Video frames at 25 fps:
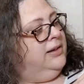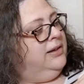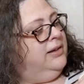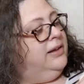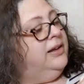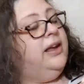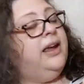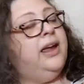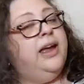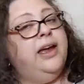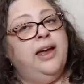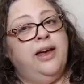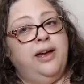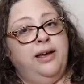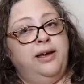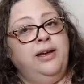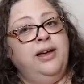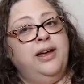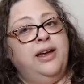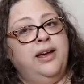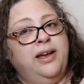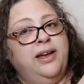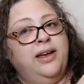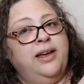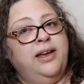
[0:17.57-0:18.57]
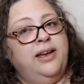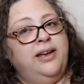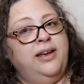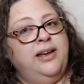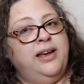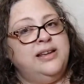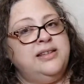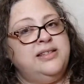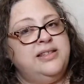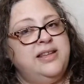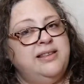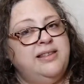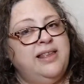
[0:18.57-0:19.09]
Yeah, uh-huh,
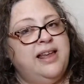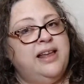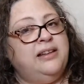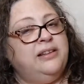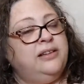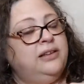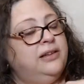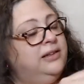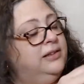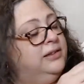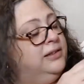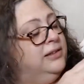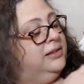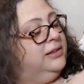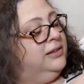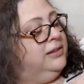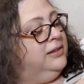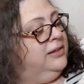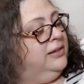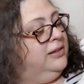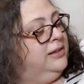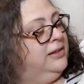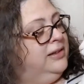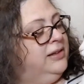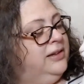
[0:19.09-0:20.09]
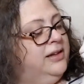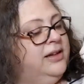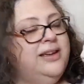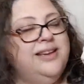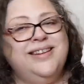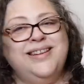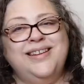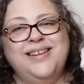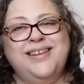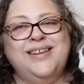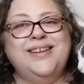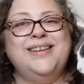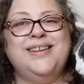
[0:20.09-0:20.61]
I see that look.
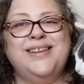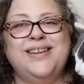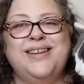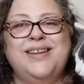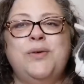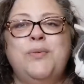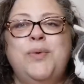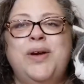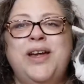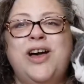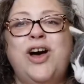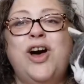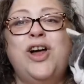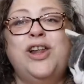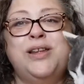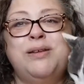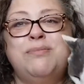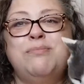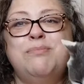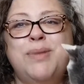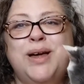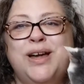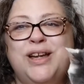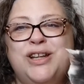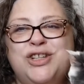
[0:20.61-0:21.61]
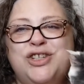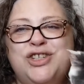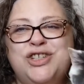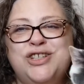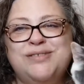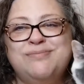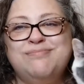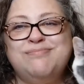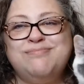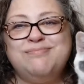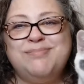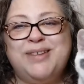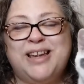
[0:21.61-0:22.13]
We call him Munch
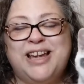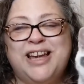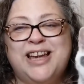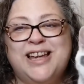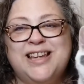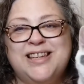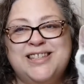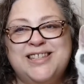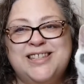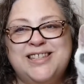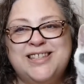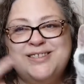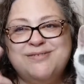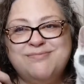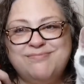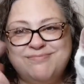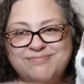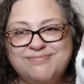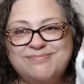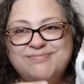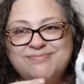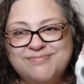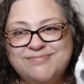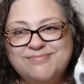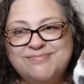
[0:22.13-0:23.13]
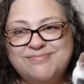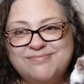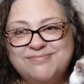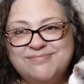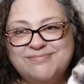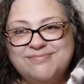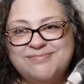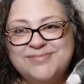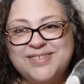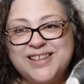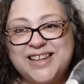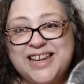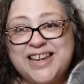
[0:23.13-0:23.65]
because
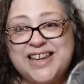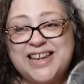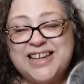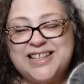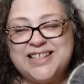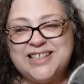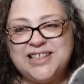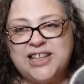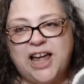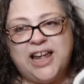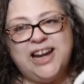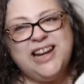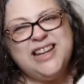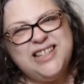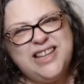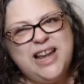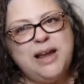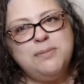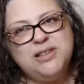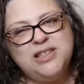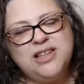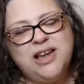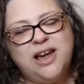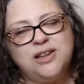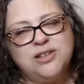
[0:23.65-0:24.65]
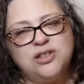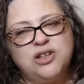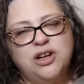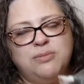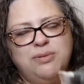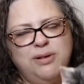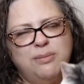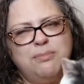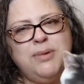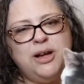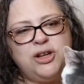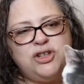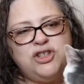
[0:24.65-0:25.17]
he eats a lot. His name is Oscar,
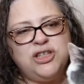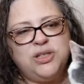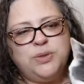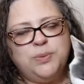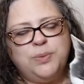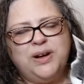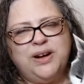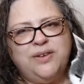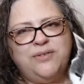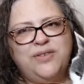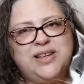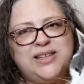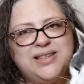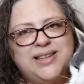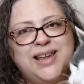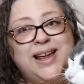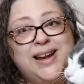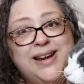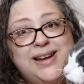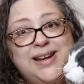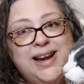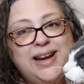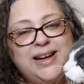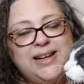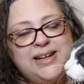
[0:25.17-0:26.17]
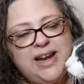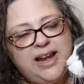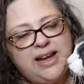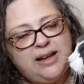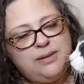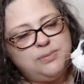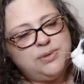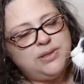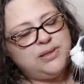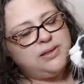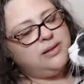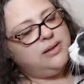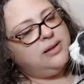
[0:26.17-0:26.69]
but Munch is one of his
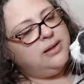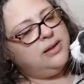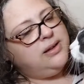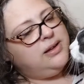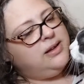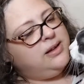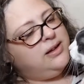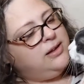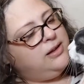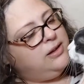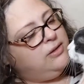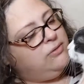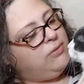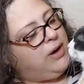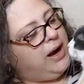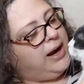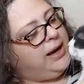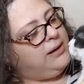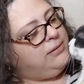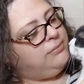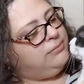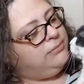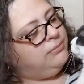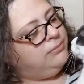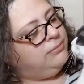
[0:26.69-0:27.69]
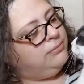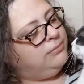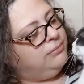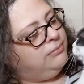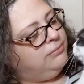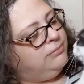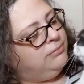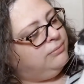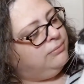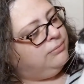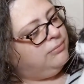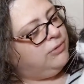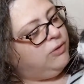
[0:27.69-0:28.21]
nicknames, right?
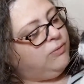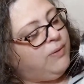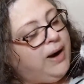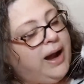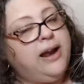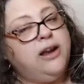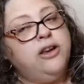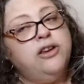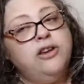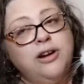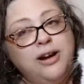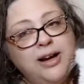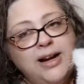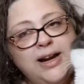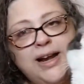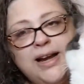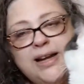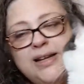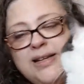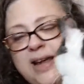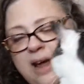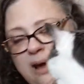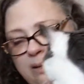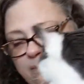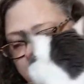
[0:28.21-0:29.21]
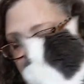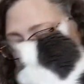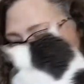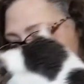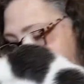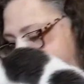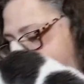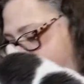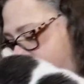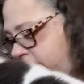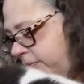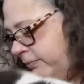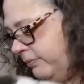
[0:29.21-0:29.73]
Right, you're gonna get down for
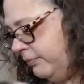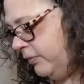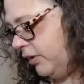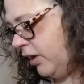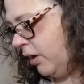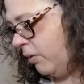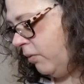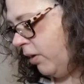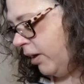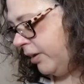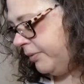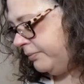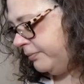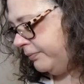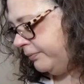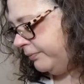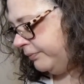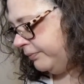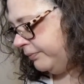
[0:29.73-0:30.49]
now. Go on.